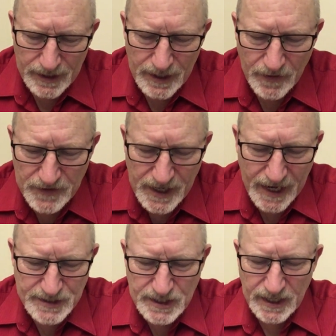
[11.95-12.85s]
Now the
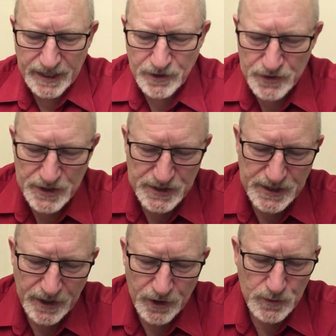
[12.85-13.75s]
tax collectors and
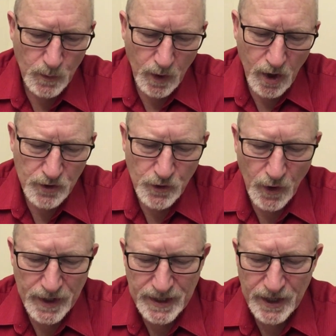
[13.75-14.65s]
sinners were all
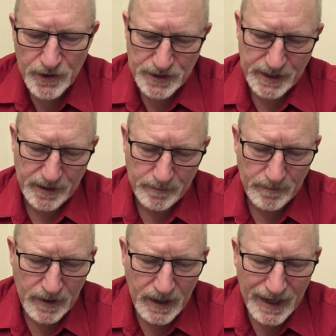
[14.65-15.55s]
drawing near to him,
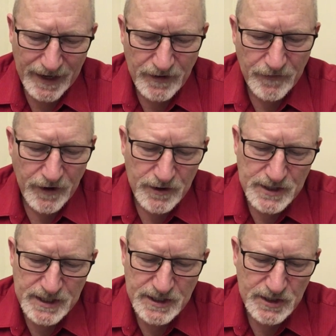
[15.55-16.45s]
and the
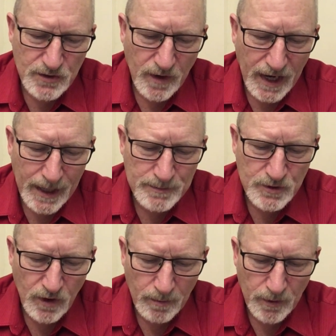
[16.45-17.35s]
Pharisees and scribes
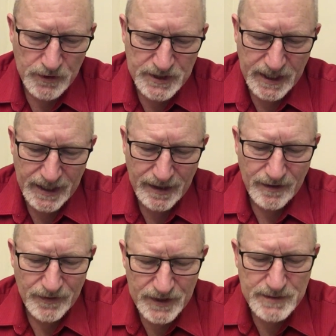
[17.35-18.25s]
grumbled, saying,
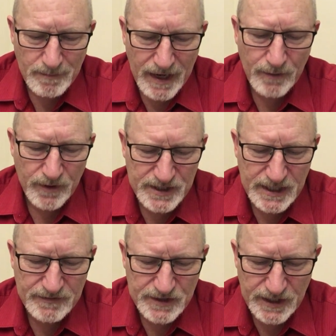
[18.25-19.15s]
"This man
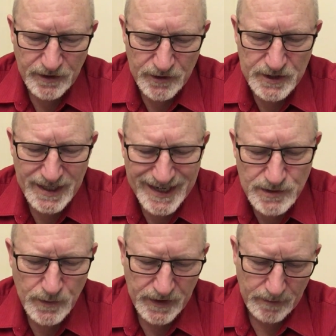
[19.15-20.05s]
receives sinners and
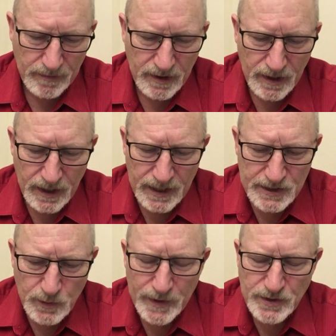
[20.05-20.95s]
eats with them."
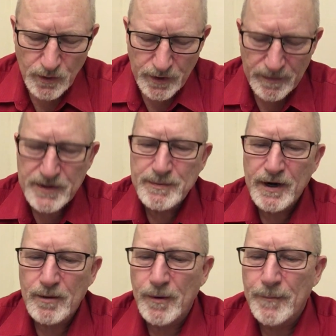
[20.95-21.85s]
So he told them this
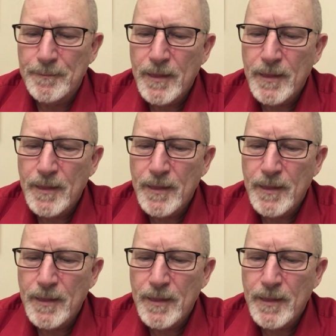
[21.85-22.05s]
parable.